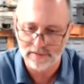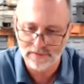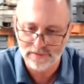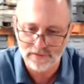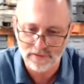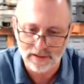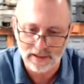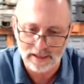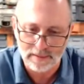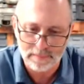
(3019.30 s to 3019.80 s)

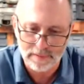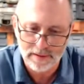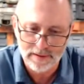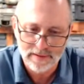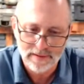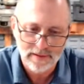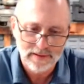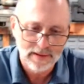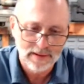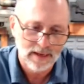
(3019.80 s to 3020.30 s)
flip.
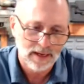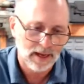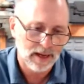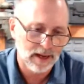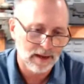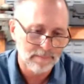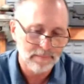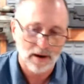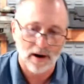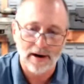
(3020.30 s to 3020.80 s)

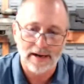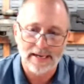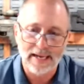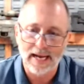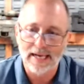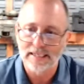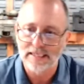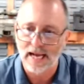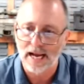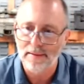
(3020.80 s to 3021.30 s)
All right,
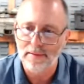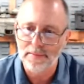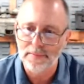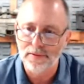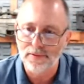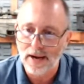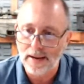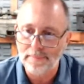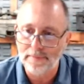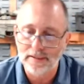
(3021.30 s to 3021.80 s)
guys, I'm gonna be
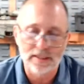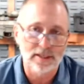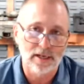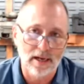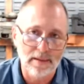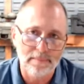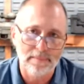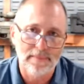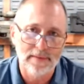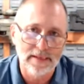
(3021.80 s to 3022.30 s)
wrapping this
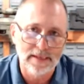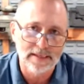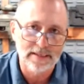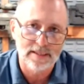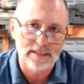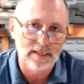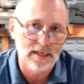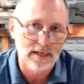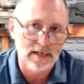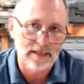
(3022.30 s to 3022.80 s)
up.
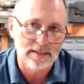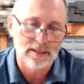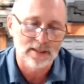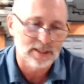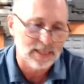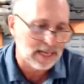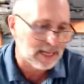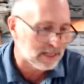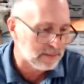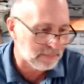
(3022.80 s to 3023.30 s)
It's
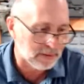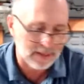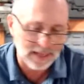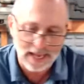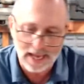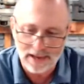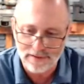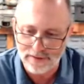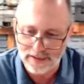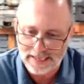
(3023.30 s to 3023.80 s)
does anybody
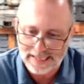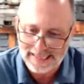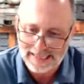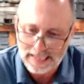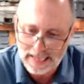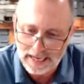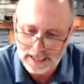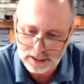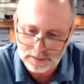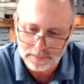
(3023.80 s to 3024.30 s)
have any
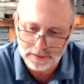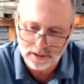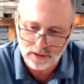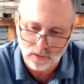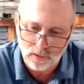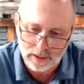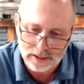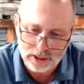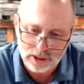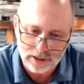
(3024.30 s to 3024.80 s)
last minute
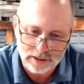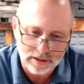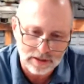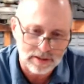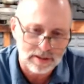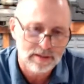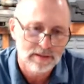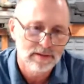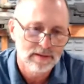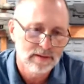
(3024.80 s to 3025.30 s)
questions?